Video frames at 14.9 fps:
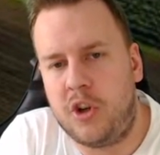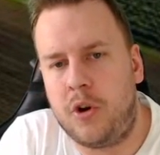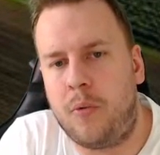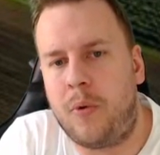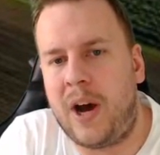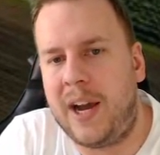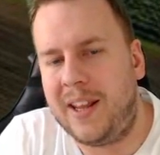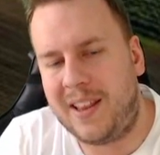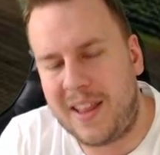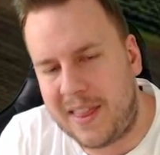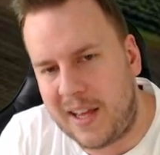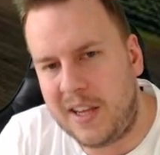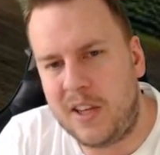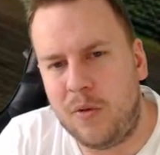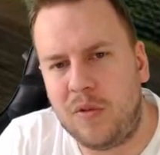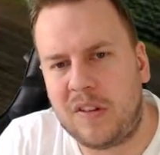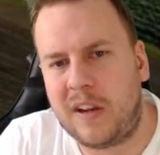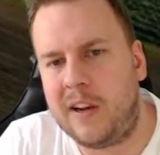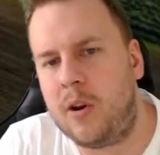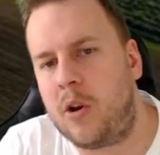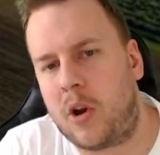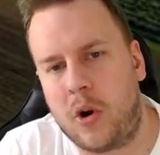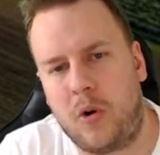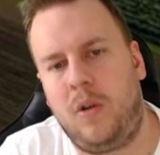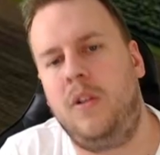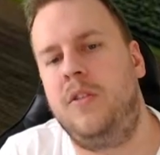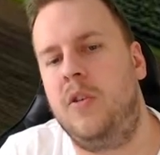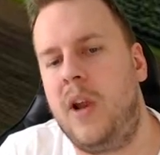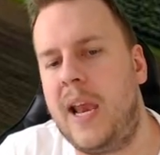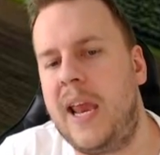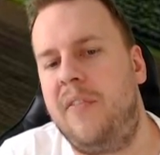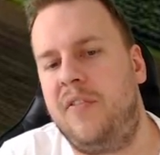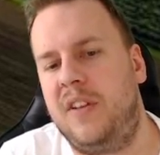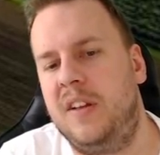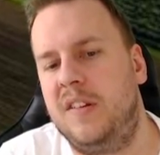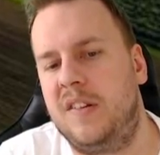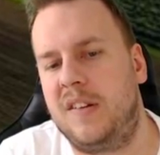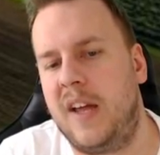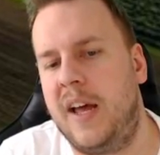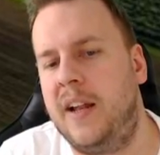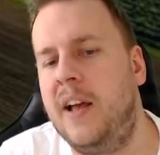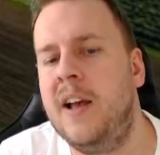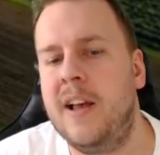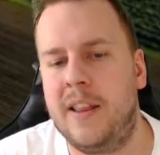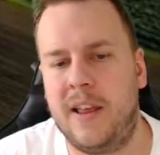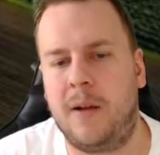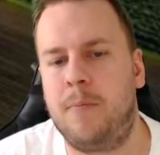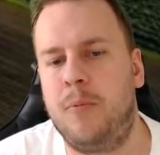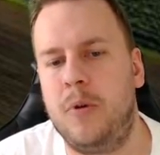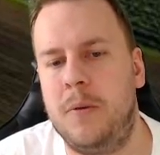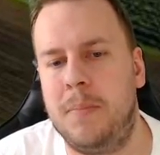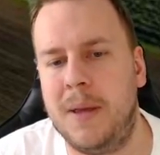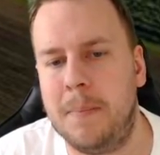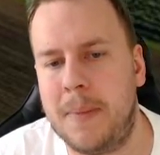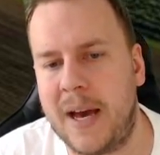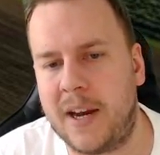So based on this video here, move out a